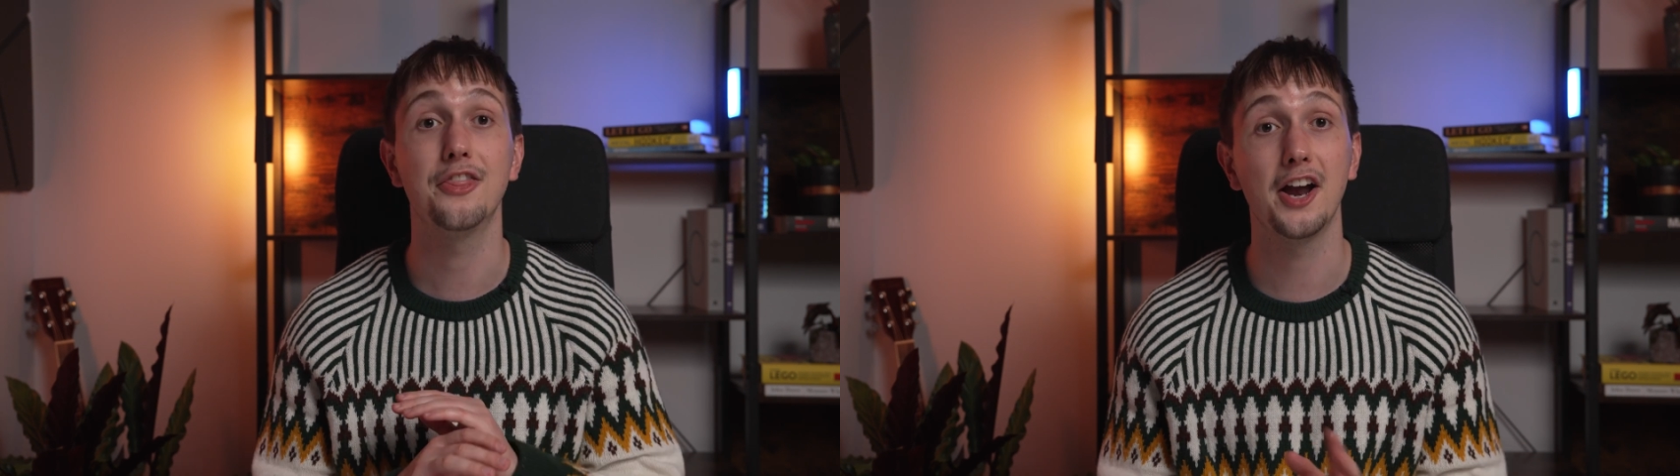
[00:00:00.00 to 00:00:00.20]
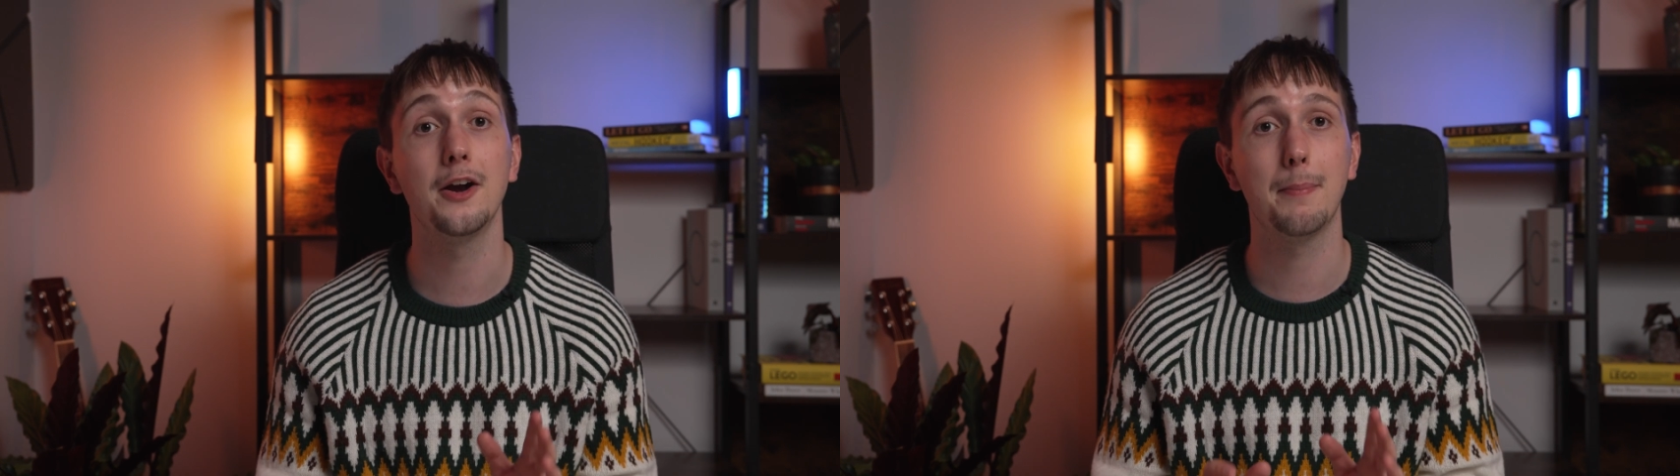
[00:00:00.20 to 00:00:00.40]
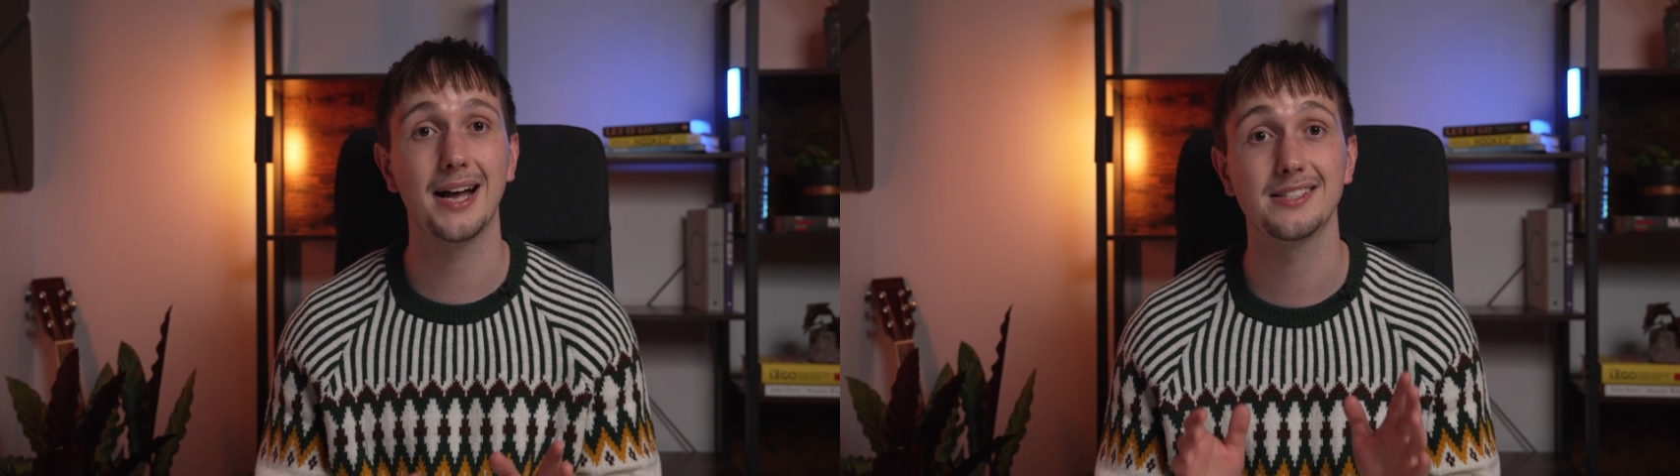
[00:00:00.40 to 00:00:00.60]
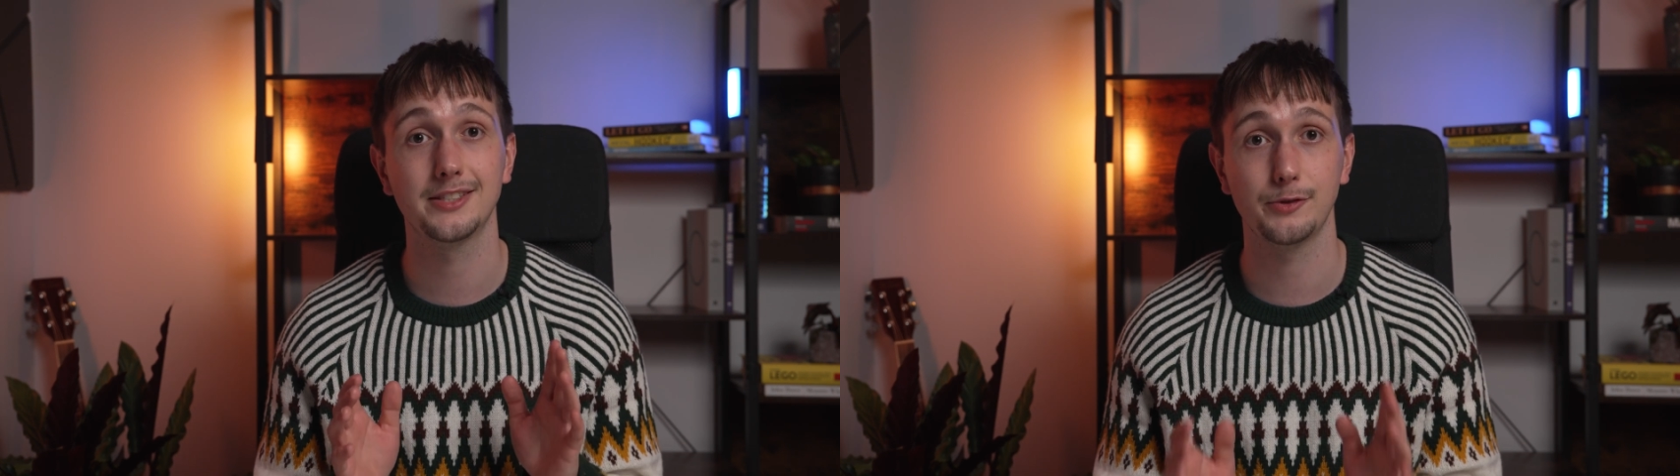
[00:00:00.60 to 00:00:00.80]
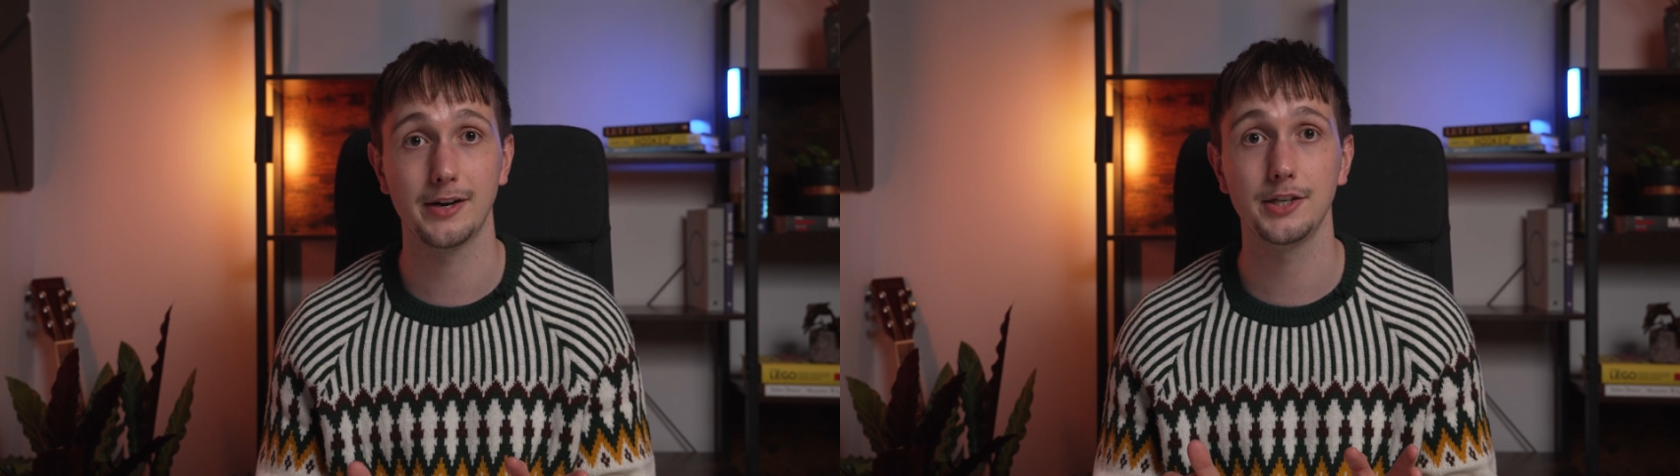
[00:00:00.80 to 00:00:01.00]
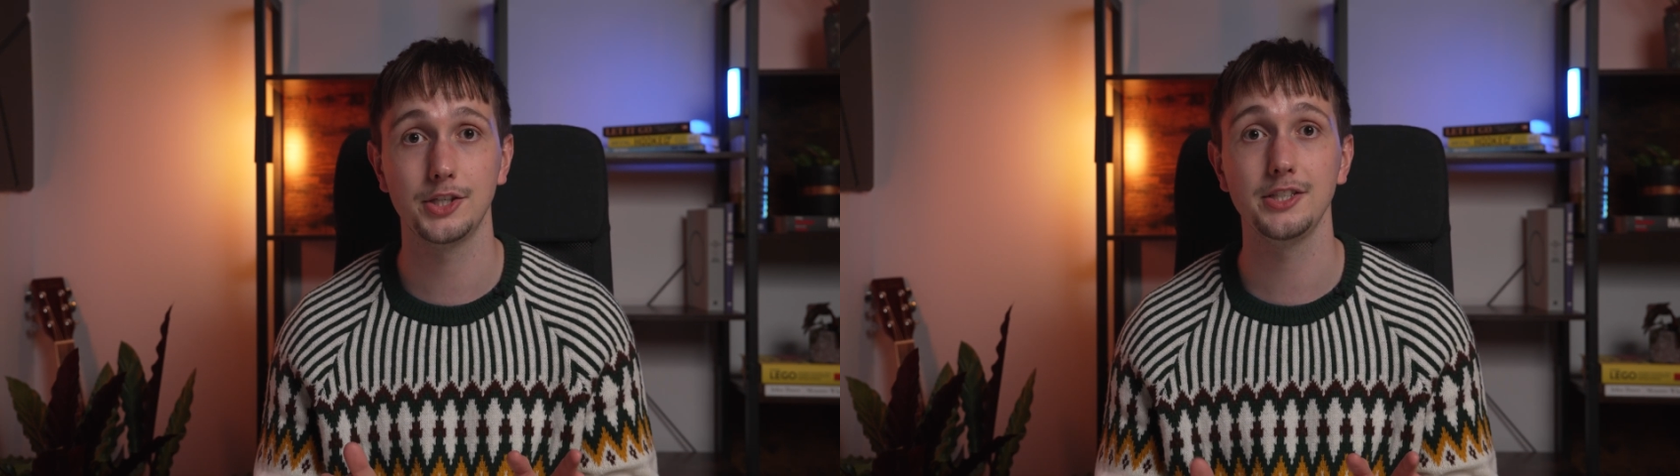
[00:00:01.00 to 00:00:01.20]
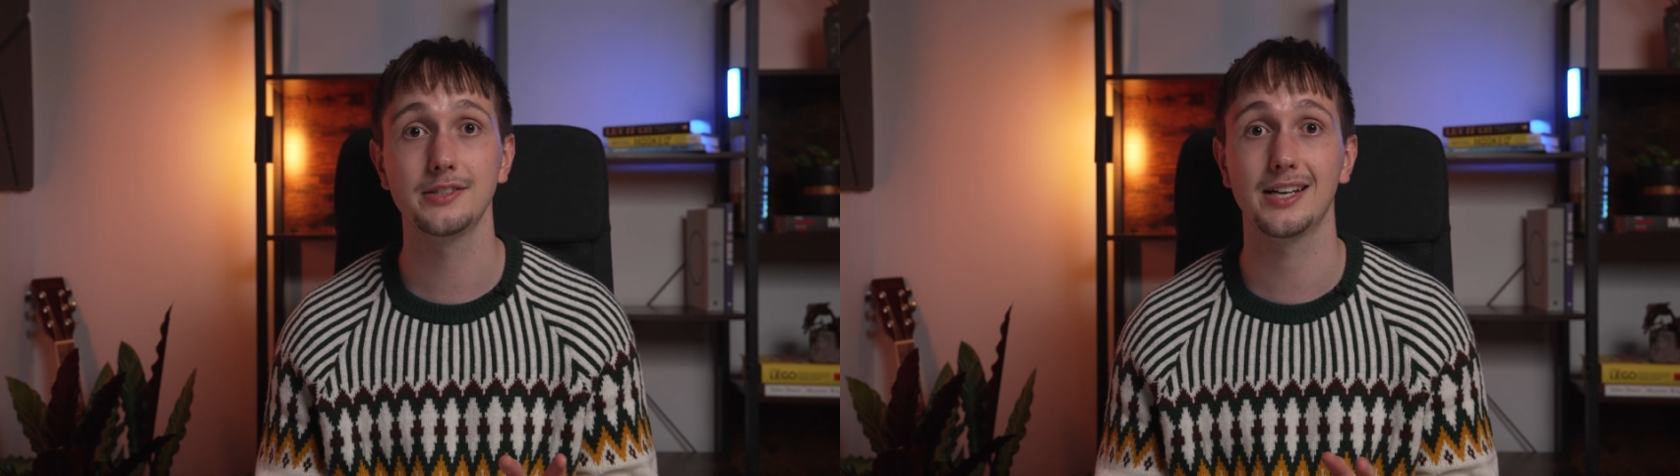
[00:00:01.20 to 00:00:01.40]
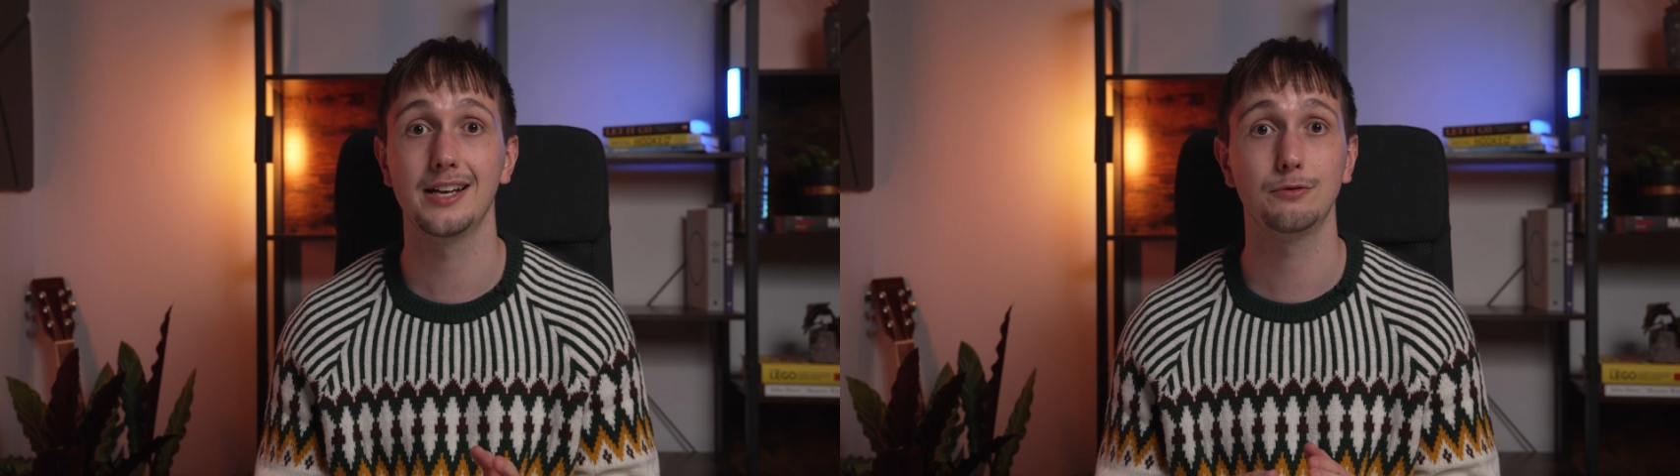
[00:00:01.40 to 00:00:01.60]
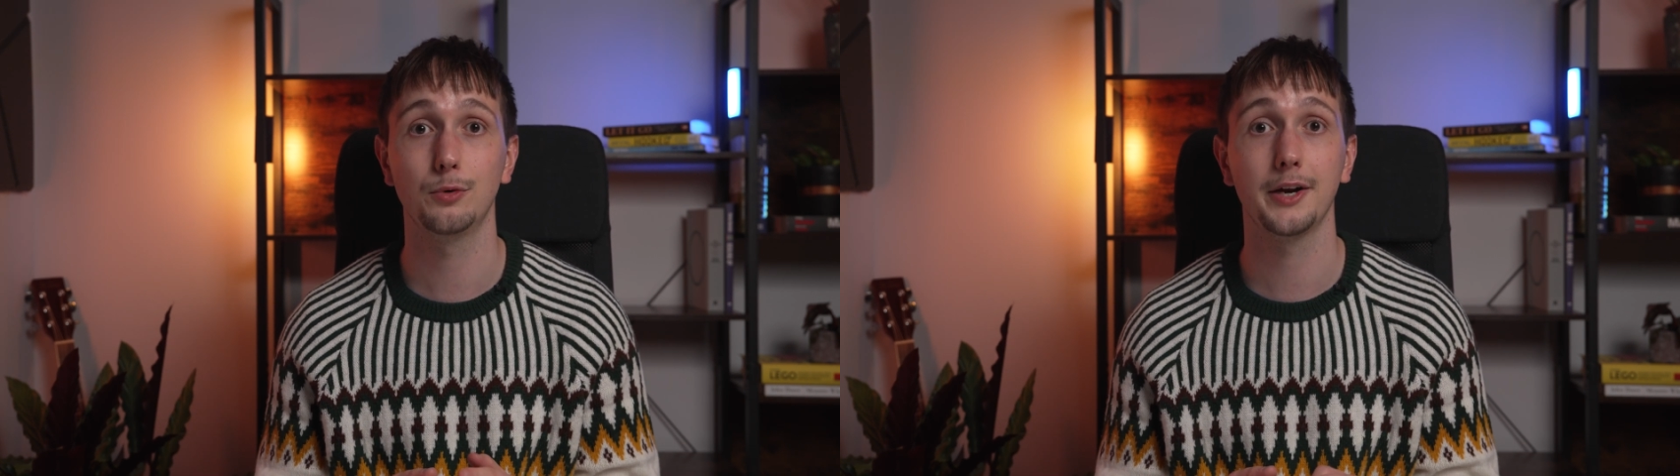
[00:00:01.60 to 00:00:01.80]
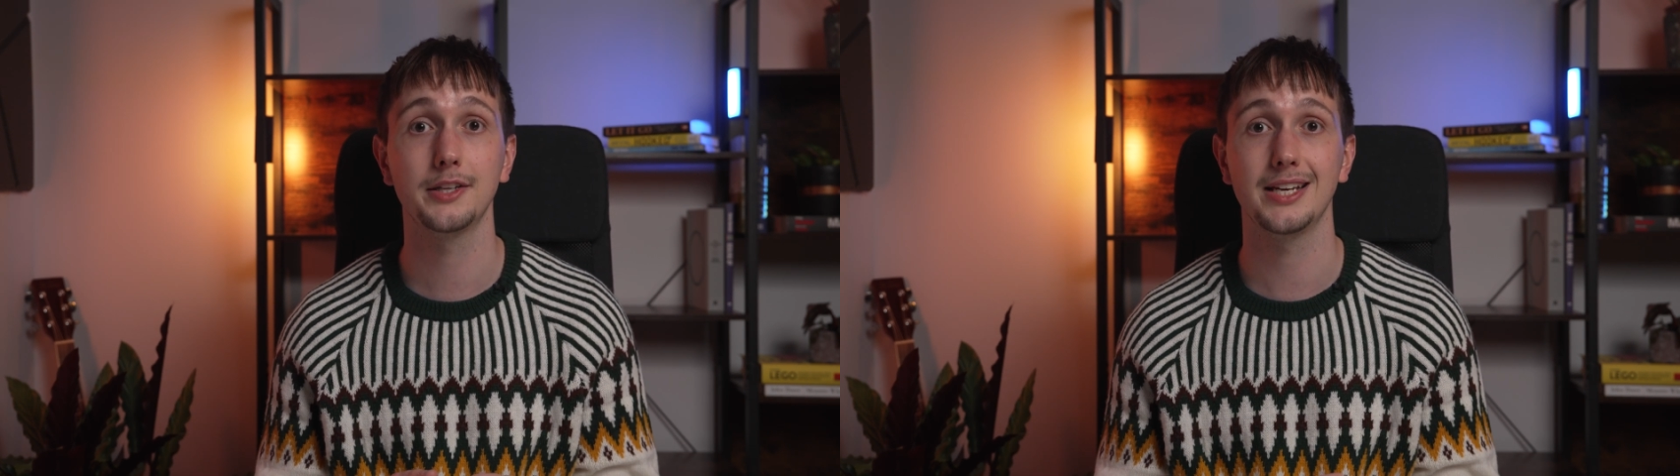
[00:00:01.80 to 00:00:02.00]
Their past strategies have
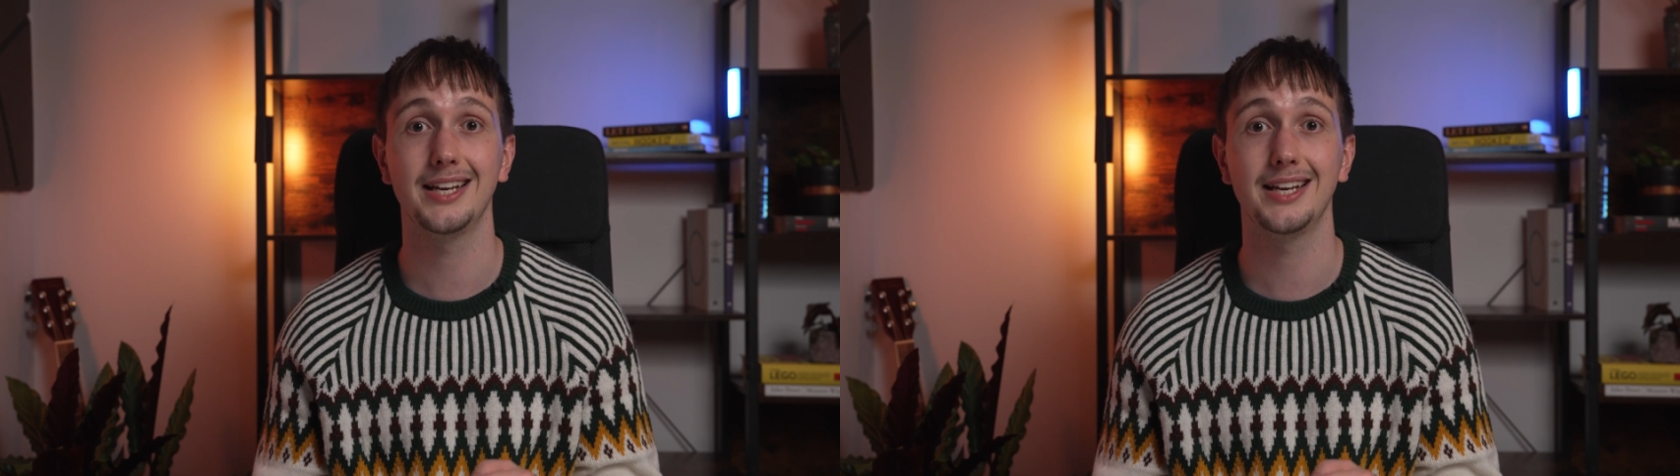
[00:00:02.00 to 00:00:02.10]
worked